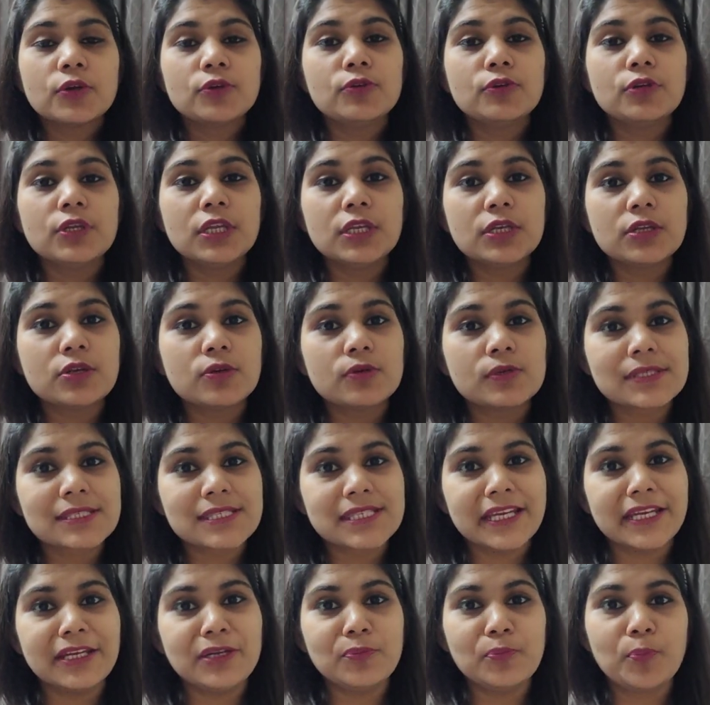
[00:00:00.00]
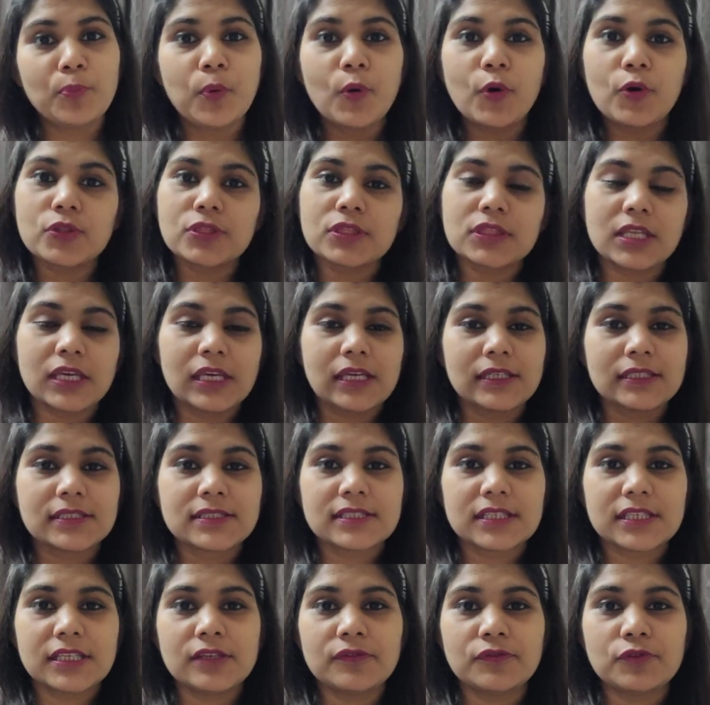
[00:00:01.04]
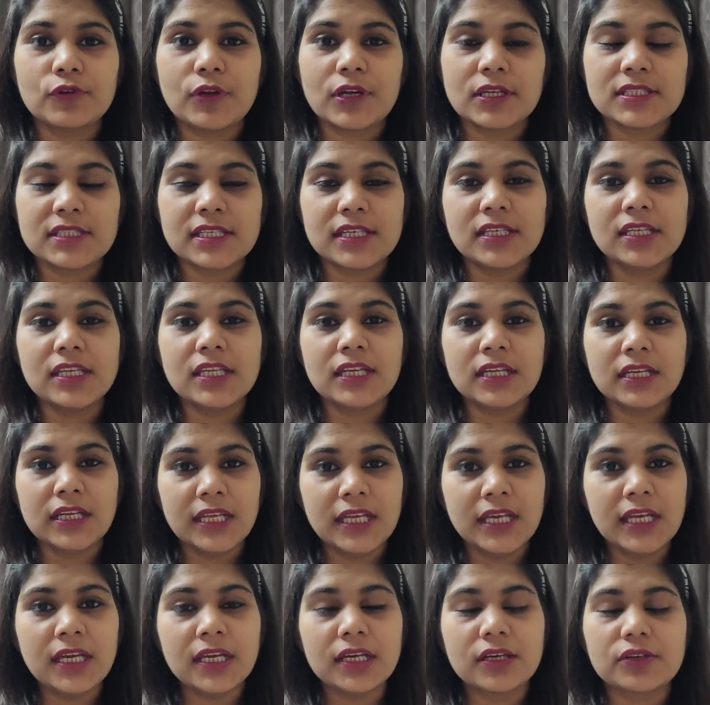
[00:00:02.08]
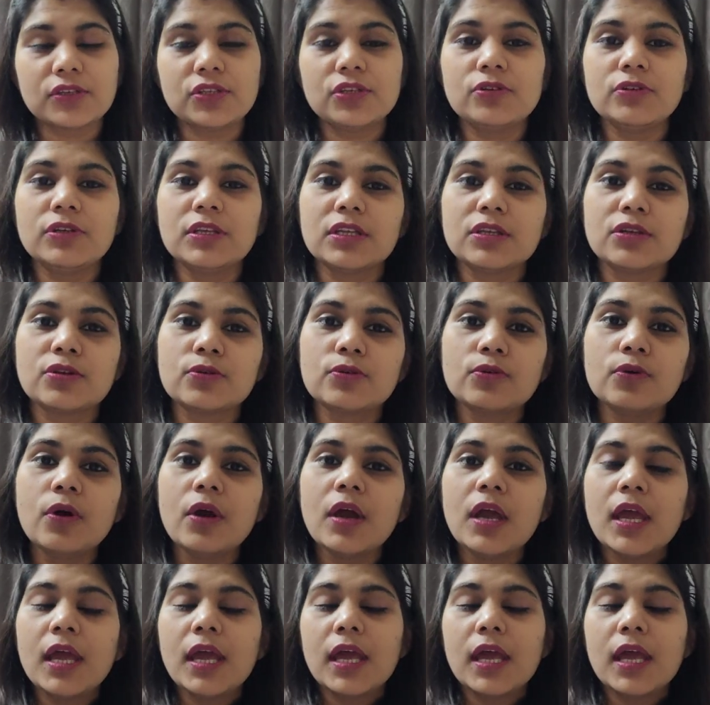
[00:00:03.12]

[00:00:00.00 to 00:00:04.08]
You need to send both things. If you are sending link, you need to